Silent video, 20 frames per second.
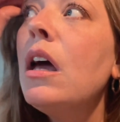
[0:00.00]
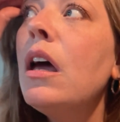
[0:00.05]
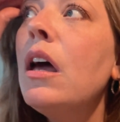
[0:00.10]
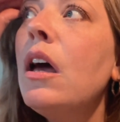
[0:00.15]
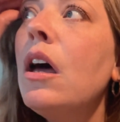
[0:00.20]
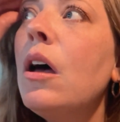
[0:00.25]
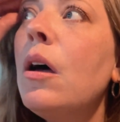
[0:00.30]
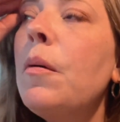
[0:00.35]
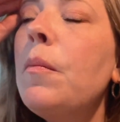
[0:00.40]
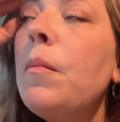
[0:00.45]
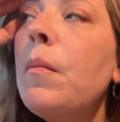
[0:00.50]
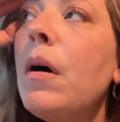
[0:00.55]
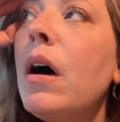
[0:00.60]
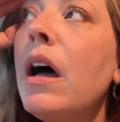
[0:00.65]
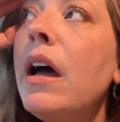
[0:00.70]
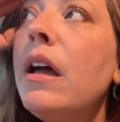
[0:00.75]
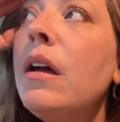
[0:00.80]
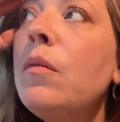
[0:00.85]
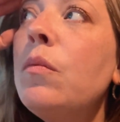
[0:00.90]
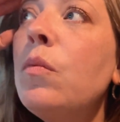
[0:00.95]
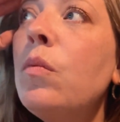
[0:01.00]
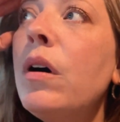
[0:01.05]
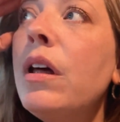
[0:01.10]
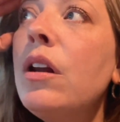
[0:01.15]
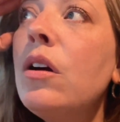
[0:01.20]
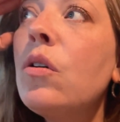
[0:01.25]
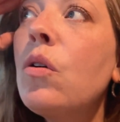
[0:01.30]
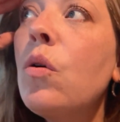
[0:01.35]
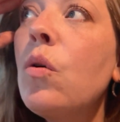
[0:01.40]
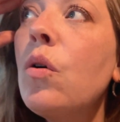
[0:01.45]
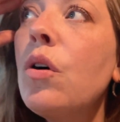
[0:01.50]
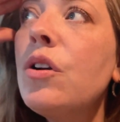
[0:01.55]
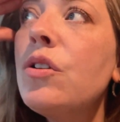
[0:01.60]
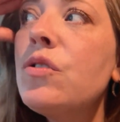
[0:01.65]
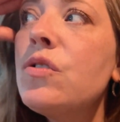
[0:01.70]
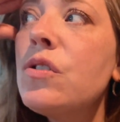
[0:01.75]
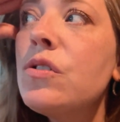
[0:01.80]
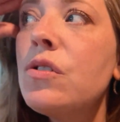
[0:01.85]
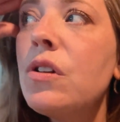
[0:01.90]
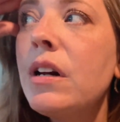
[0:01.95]
I went a
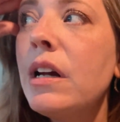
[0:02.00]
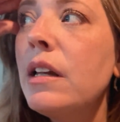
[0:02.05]
course so that